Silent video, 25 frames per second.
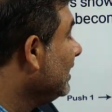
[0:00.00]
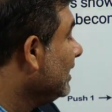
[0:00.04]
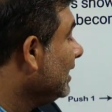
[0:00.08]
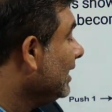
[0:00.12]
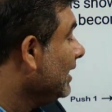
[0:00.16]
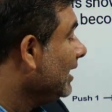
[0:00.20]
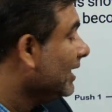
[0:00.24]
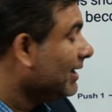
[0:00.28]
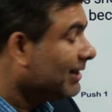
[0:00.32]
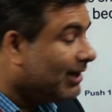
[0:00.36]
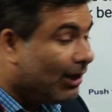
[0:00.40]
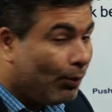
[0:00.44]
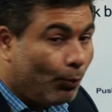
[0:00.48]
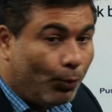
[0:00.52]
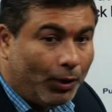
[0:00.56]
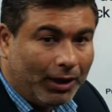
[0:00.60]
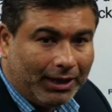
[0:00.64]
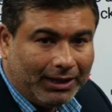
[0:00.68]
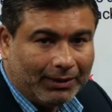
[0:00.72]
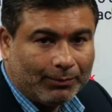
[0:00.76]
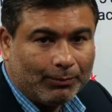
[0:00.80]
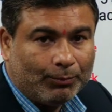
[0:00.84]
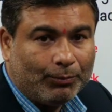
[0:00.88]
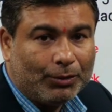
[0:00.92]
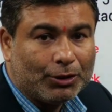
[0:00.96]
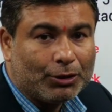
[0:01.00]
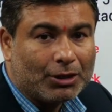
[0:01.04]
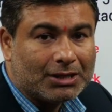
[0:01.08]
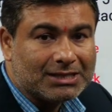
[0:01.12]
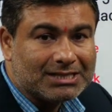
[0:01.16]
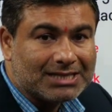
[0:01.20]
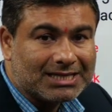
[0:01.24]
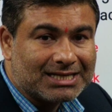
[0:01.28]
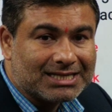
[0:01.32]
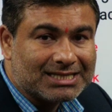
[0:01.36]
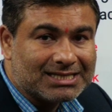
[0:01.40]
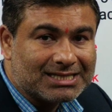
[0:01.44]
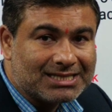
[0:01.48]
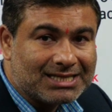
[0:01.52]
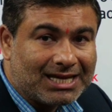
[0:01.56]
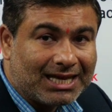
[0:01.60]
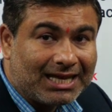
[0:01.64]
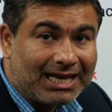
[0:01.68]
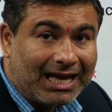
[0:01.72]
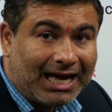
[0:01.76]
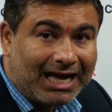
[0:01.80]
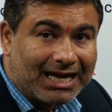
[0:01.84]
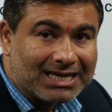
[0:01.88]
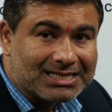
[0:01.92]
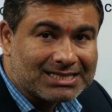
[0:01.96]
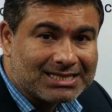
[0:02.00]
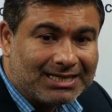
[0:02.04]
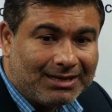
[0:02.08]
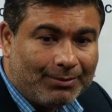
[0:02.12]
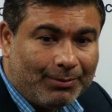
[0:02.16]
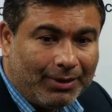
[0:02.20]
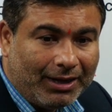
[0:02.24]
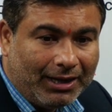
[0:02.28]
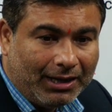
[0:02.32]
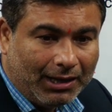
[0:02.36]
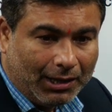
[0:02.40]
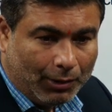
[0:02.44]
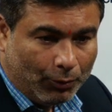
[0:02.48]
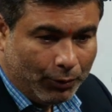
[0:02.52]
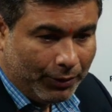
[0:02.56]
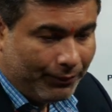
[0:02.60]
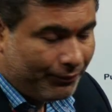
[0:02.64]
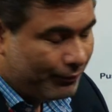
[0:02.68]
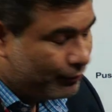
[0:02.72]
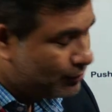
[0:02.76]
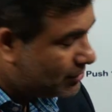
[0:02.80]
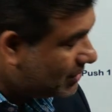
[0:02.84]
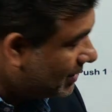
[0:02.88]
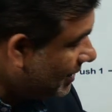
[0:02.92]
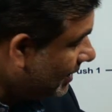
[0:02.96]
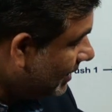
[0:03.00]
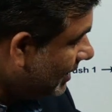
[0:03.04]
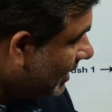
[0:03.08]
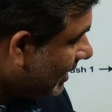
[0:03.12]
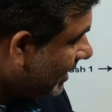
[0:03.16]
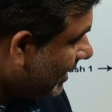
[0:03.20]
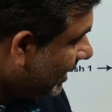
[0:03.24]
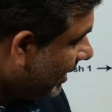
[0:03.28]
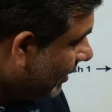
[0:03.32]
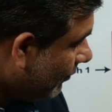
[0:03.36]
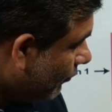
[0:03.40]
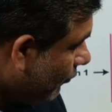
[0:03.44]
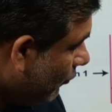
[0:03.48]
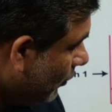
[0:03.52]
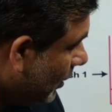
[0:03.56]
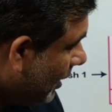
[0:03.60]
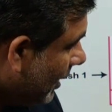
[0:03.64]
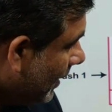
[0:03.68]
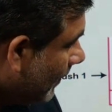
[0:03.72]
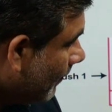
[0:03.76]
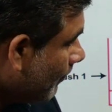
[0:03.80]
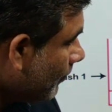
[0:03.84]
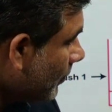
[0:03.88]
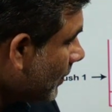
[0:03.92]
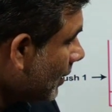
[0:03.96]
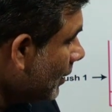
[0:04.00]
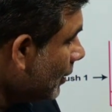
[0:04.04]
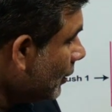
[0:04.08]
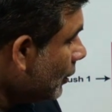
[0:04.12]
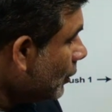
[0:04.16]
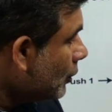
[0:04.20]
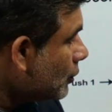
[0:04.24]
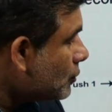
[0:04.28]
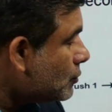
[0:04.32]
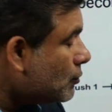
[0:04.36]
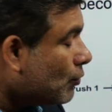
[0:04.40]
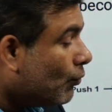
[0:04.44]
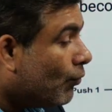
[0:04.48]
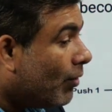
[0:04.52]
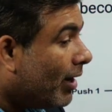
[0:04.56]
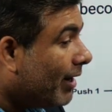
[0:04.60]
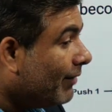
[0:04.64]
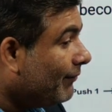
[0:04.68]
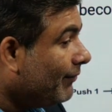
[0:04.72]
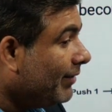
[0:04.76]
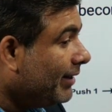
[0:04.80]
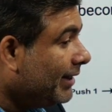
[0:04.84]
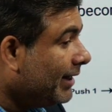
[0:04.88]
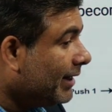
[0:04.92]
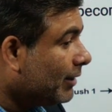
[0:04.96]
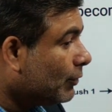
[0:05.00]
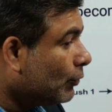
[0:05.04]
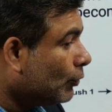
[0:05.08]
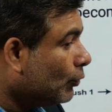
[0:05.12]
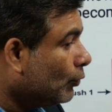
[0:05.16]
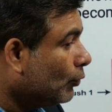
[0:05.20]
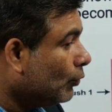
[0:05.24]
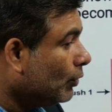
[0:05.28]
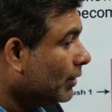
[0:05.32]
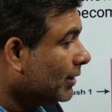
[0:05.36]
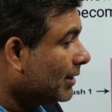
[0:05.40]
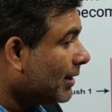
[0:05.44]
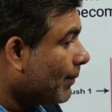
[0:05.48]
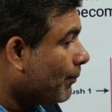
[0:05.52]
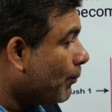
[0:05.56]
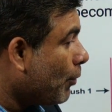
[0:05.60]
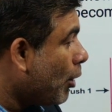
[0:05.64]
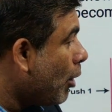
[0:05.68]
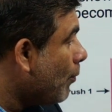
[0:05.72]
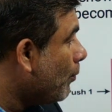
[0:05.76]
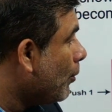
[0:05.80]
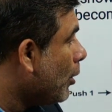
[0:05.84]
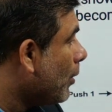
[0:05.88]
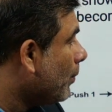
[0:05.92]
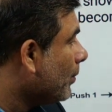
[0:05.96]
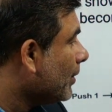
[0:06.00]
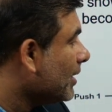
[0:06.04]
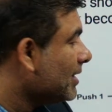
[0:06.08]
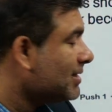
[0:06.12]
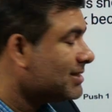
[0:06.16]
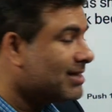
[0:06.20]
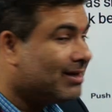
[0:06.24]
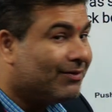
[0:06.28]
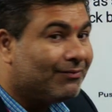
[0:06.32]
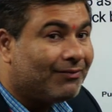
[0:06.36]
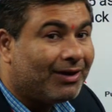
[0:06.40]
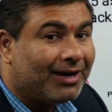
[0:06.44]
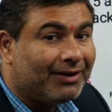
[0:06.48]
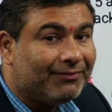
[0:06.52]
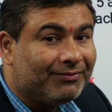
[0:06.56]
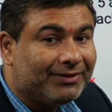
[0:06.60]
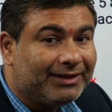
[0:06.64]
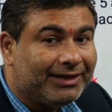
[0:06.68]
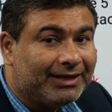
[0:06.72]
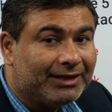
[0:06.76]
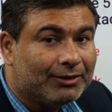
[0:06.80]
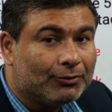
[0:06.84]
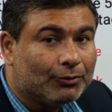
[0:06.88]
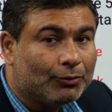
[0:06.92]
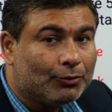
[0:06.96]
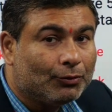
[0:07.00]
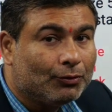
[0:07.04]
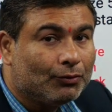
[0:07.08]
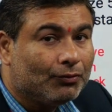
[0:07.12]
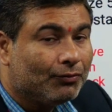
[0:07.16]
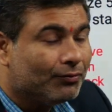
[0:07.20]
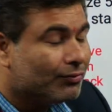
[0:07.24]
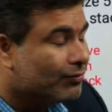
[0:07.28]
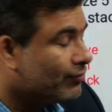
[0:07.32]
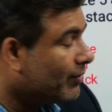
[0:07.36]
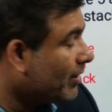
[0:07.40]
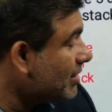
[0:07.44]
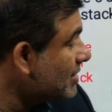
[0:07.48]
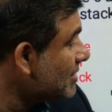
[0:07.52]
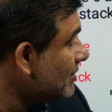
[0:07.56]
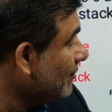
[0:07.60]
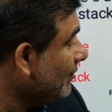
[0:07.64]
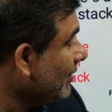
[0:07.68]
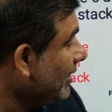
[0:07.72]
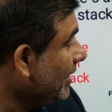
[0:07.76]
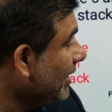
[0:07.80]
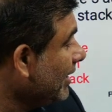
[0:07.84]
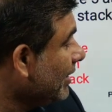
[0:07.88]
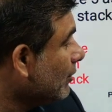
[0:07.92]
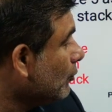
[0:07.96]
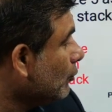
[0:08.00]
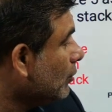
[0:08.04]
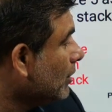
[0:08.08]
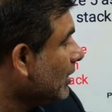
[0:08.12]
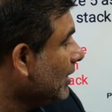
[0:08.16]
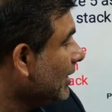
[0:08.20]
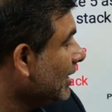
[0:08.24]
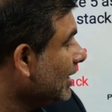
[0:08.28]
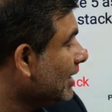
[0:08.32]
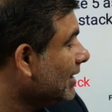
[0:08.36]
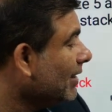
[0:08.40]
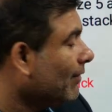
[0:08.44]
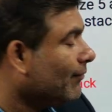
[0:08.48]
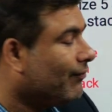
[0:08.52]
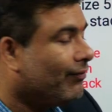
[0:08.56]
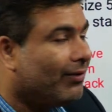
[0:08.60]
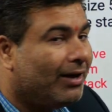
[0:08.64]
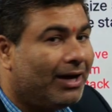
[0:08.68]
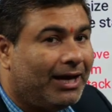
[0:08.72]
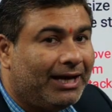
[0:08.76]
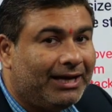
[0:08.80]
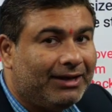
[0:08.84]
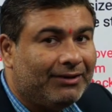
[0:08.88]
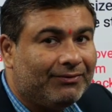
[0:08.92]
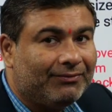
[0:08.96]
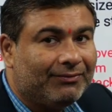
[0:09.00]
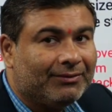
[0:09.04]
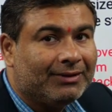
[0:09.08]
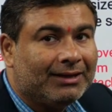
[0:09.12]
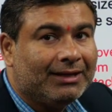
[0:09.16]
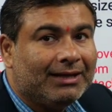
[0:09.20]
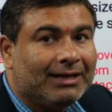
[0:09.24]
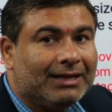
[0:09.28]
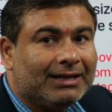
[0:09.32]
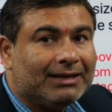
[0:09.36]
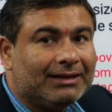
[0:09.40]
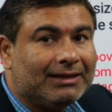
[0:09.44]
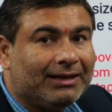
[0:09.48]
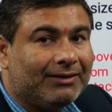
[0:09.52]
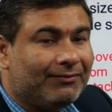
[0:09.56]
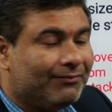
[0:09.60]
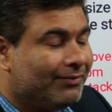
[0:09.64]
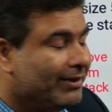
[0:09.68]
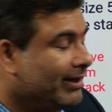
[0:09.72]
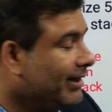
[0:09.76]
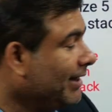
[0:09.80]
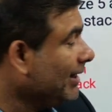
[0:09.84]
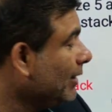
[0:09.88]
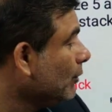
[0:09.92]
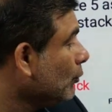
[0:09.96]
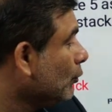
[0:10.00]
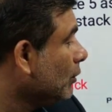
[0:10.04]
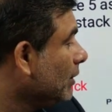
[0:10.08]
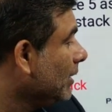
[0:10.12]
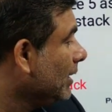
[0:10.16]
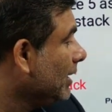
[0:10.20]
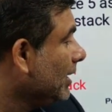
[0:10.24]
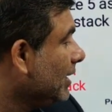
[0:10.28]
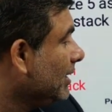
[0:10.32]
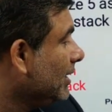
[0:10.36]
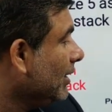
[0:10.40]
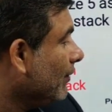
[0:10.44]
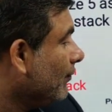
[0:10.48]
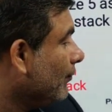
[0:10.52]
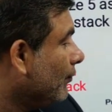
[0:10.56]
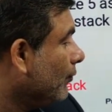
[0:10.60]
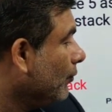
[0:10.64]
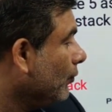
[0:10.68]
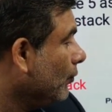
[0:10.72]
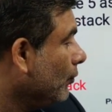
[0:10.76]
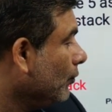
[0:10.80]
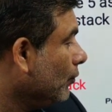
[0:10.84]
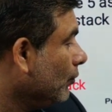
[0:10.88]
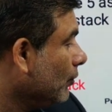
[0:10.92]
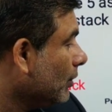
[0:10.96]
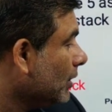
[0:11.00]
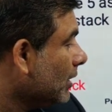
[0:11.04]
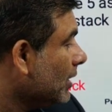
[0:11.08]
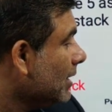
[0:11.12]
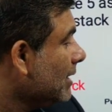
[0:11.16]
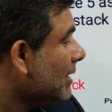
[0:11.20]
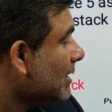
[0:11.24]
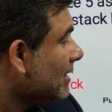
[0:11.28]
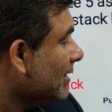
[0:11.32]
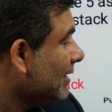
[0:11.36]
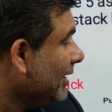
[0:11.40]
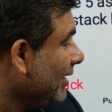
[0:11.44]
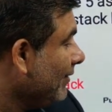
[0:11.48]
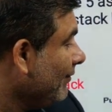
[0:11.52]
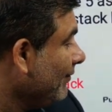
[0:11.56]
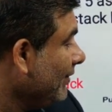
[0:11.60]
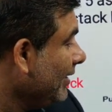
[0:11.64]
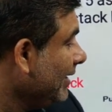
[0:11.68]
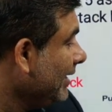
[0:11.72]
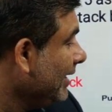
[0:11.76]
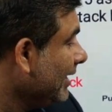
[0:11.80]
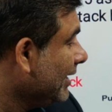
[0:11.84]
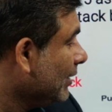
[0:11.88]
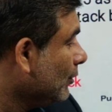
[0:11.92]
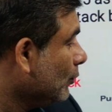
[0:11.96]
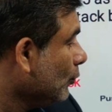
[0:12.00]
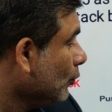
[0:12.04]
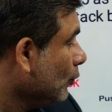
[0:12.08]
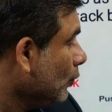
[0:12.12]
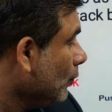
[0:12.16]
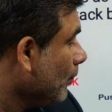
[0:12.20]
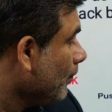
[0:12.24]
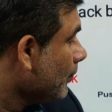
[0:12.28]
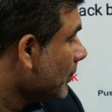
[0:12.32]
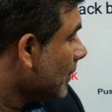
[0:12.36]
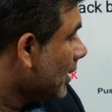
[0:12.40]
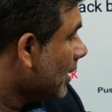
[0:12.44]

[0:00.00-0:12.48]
delete the 1, because it is in the last element now, if you see the carefully. So what we need to do in the pop operation, what we need to do, first we need to delete the 5, then we need to delete the 4, then we need to